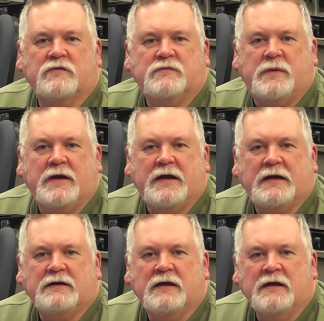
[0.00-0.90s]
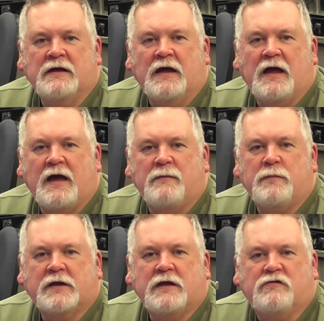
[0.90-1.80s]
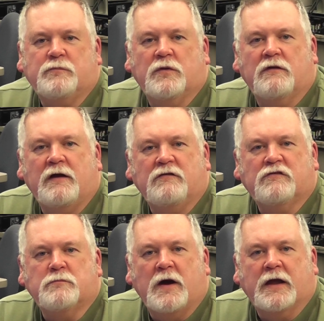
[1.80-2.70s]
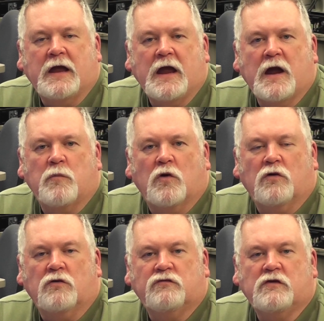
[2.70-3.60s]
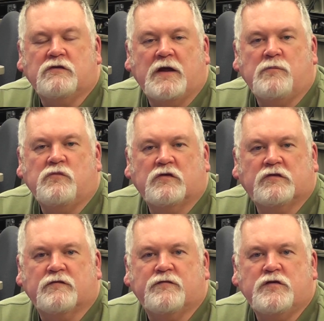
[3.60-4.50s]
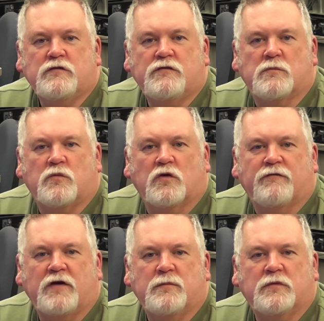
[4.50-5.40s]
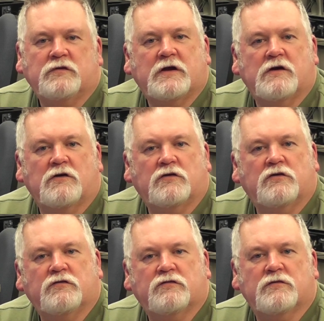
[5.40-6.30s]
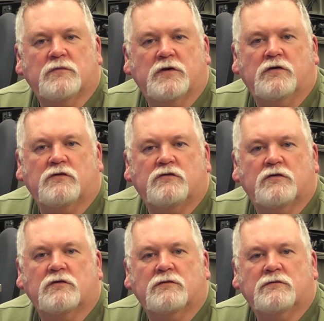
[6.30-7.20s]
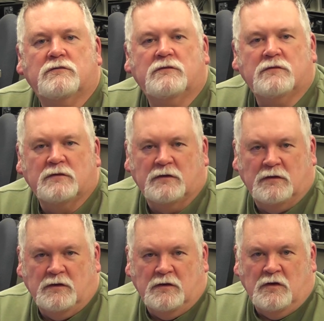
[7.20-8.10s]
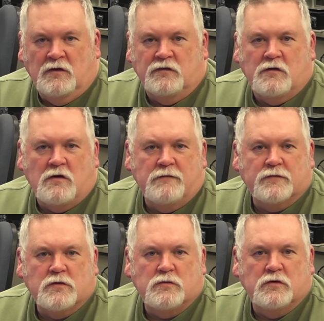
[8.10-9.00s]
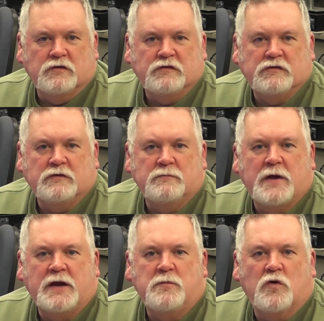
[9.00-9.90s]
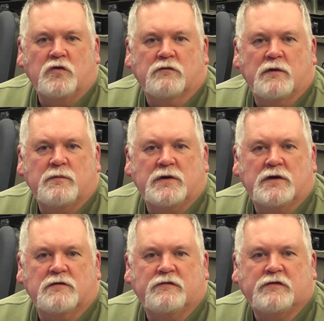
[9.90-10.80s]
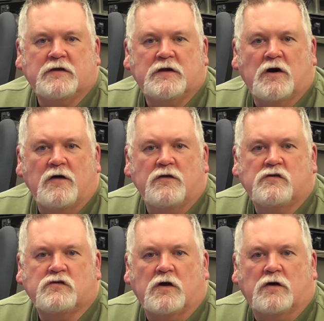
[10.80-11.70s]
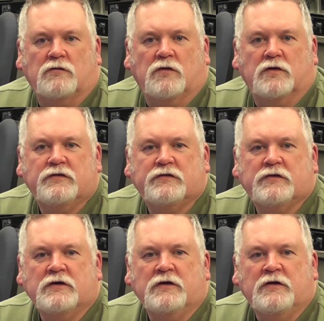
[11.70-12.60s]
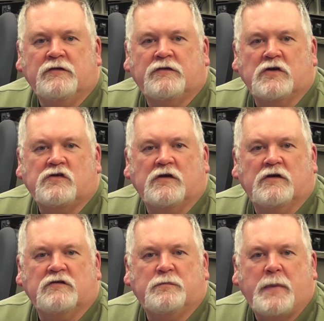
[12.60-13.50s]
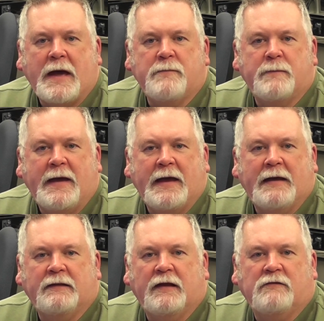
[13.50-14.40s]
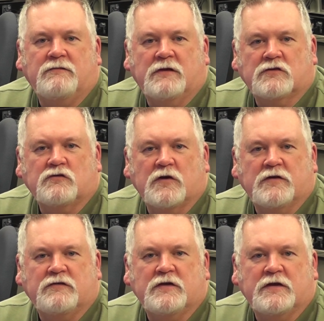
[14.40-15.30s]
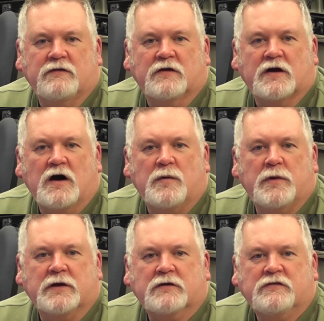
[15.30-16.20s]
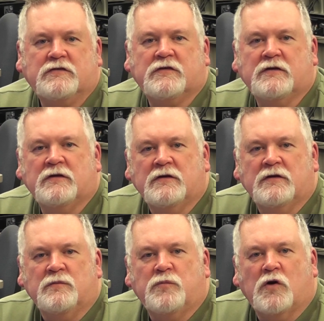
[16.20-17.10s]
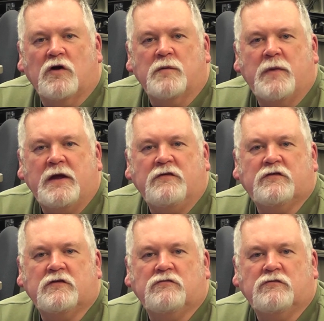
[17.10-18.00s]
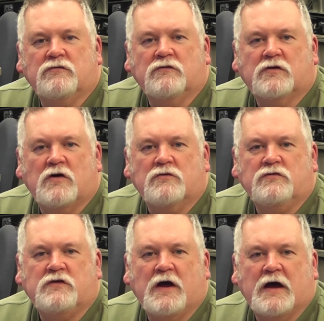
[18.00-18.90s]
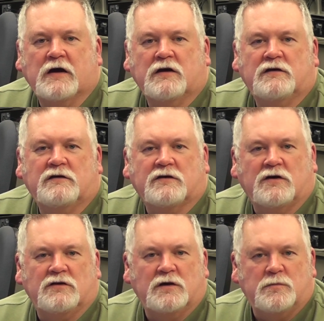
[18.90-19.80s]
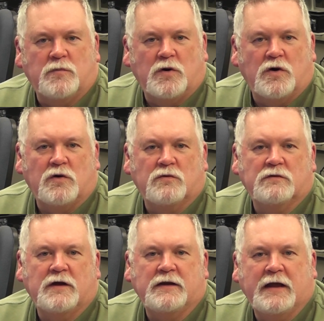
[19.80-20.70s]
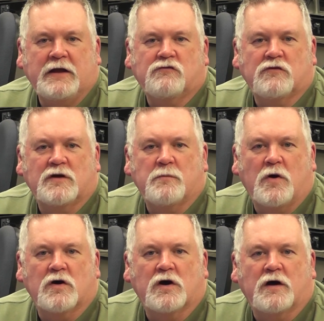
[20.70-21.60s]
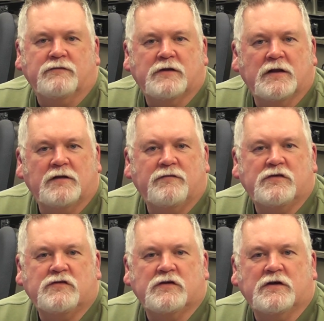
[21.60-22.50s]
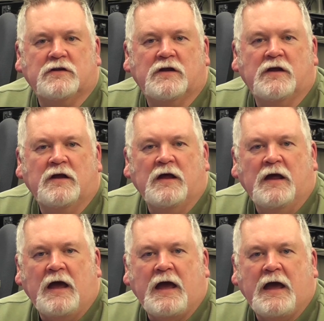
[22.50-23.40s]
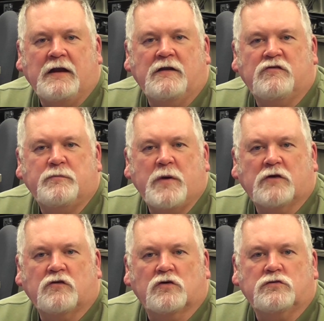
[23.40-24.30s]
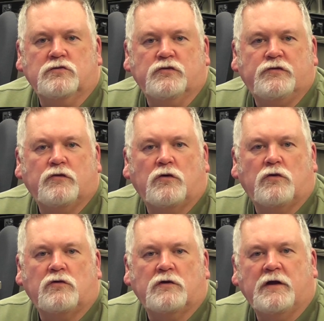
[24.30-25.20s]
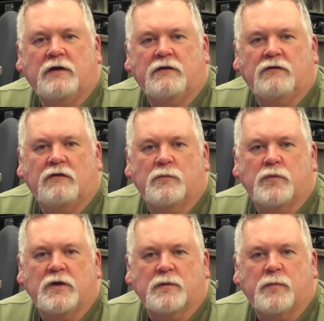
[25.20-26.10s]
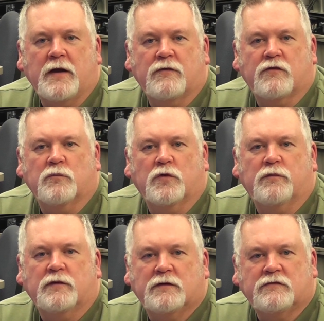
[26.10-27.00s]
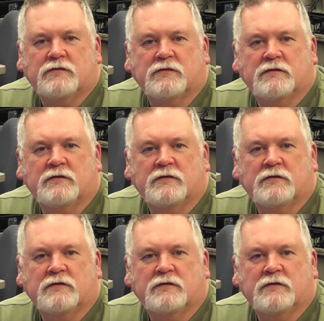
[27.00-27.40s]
Spade, and Mickey Spillane's Mike Hammer, to name just a few of the more famous characters from literature. There are, of course, many more derivatives in other genres, such as Batman and Dick Tracy in the comics, Perry Mason, Kojak, Columbo, and Adrian Monk on television, and Inspector Clouseau in the Pink Panther movies.